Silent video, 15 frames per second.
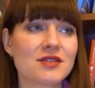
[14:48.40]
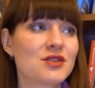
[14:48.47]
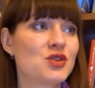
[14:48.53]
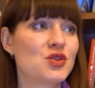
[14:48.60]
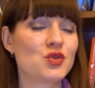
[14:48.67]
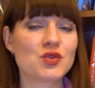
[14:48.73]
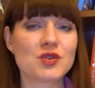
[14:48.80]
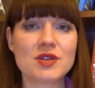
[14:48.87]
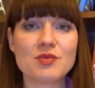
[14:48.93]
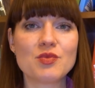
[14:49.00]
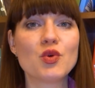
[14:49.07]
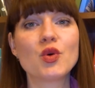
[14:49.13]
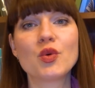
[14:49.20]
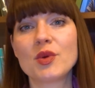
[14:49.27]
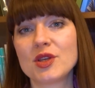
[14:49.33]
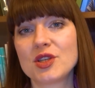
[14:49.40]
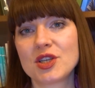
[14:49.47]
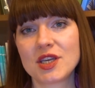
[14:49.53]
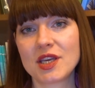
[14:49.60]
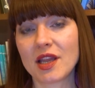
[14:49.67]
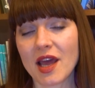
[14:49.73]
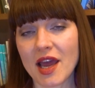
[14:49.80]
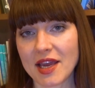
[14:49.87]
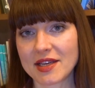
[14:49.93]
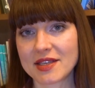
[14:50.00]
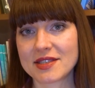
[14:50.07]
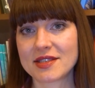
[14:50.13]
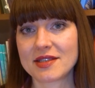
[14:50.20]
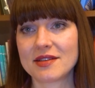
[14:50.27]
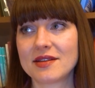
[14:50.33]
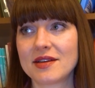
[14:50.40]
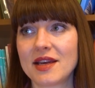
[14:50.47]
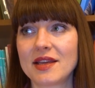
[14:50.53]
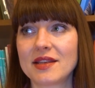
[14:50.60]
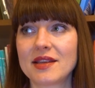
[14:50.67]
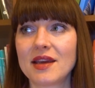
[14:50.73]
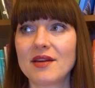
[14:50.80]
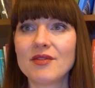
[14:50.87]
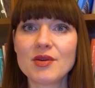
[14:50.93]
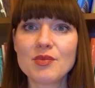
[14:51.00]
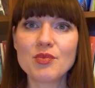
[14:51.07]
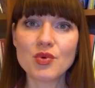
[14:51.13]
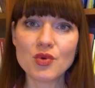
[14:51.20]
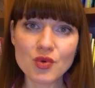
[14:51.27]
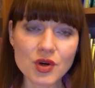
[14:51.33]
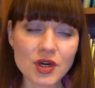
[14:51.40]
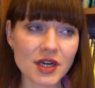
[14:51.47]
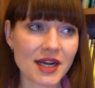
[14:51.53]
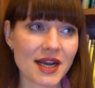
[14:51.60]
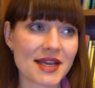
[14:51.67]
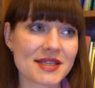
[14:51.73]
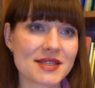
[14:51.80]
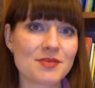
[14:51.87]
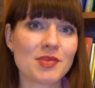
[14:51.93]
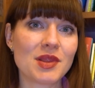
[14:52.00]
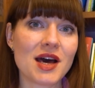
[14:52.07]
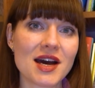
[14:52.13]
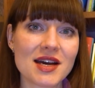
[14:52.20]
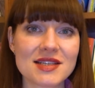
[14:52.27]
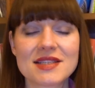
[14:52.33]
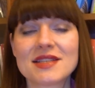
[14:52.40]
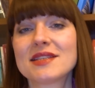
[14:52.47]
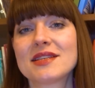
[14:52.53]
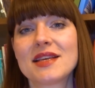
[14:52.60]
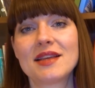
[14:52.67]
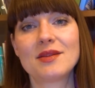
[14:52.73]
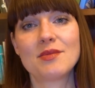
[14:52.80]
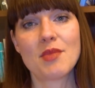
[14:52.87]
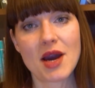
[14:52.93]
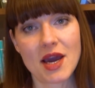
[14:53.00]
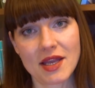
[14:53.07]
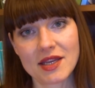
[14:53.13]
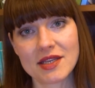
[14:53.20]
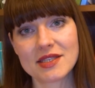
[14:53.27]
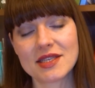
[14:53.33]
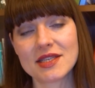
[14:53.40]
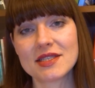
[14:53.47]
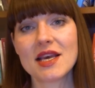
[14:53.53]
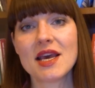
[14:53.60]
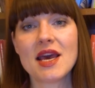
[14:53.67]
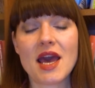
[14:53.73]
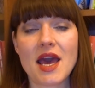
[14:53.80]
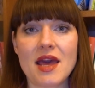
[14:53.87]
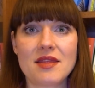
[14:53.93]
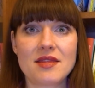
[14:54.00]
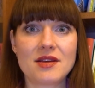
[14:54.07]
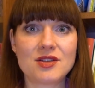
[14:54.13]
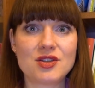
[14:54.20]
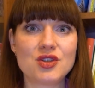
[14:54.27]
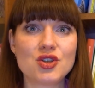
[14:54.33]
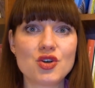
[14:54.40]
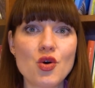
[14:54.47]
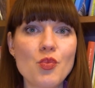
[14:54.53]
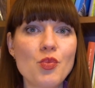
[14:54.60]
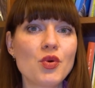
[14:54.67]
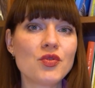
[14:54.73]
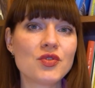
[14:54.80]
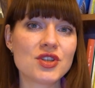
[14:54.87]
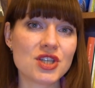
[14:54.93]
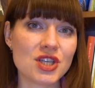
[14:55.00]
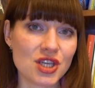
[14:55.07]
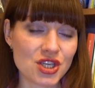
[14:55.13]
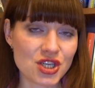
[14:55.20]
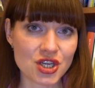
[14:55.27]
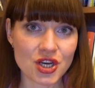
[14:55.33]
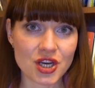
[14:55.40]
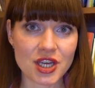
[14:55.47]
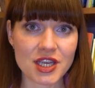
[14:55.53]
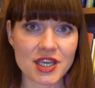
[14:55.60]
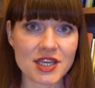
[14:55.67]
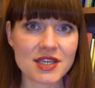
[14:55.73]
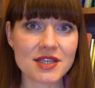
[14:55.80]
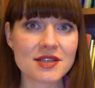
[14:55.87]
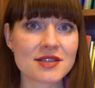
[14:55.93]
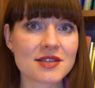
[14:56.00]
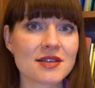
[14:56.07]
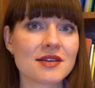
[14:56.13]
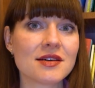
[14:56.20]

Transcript: choose the book which he likes, and every book has pluses and minuses, and the job of teacher is